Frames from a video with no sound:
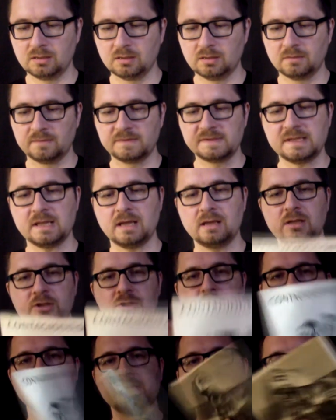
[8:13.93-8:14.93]
stylish
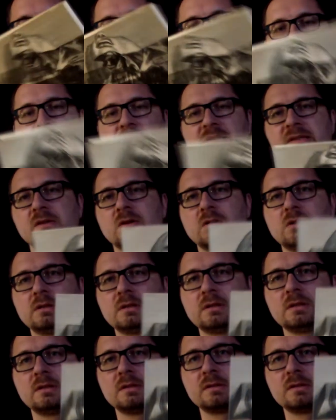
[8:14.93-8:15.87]
design by Salt.